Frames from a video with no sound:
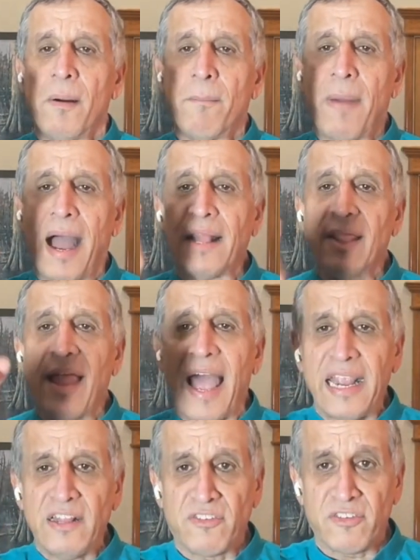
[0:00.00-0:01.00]
My
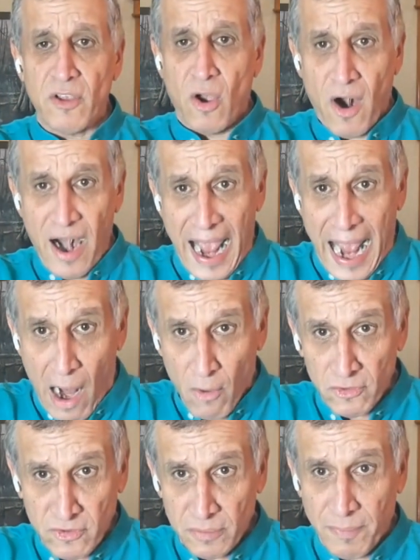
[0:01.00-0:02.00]
lights are
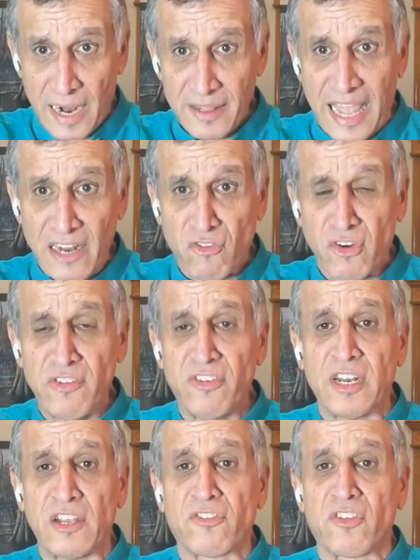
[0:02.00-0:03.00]
out. My
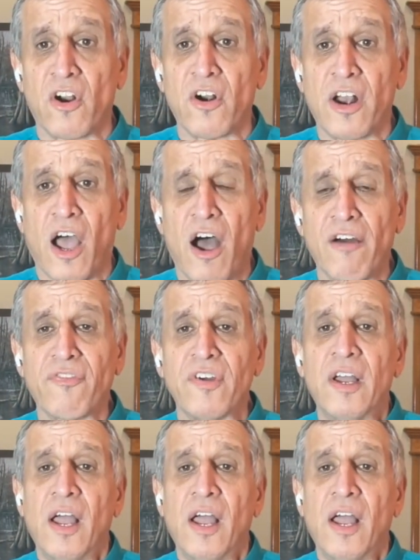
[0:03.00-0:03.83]
electricity is turned off.